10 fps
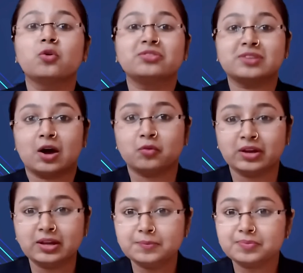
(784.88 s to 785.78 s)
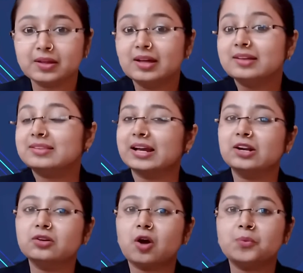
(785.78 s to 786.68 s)
go starving.
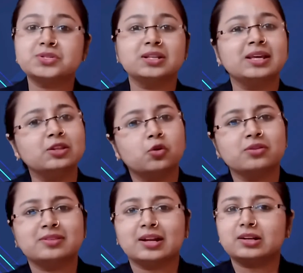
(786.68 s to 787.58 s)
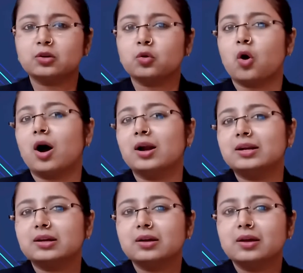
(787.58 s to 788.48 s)
Second option, he knows that
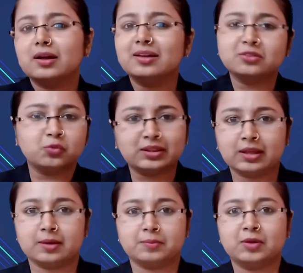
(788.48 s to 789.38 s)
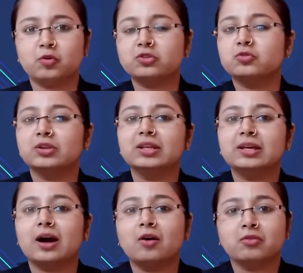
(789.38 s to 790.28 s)
God is with him. He was
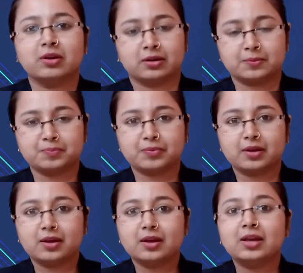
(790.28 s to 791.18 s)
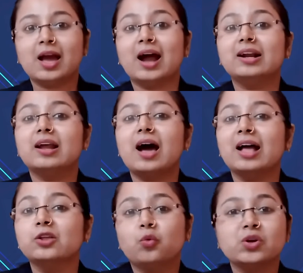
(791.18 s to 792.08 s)
fully aware. He had
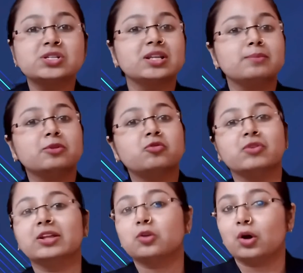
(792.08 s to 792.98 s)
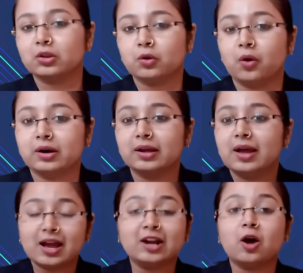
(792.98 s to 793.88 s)
unquestionable faith on God.
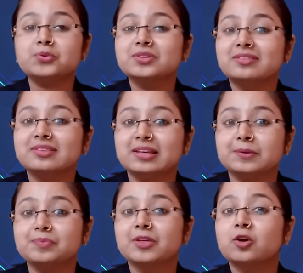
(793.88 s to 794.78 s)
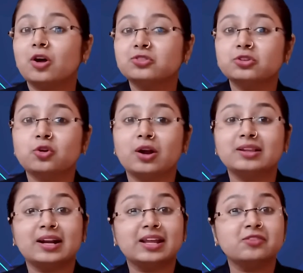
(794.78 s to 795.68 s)
And option C, he also
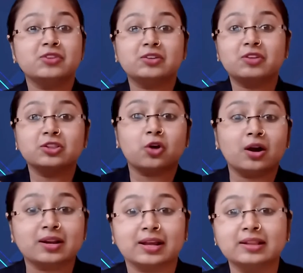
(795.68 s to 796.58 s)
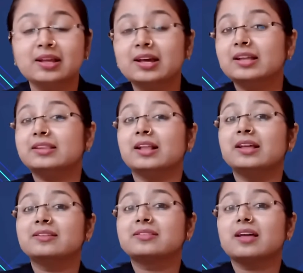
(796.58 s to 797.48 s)
thought that if it will not rain, then
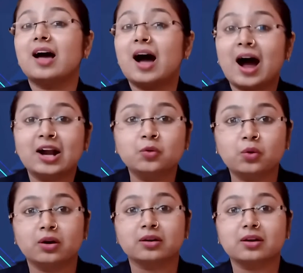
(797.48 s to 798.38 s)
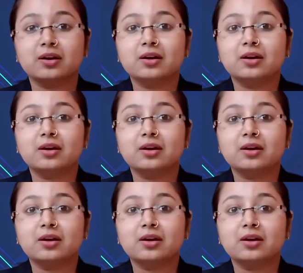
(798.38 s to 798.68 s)
his hard work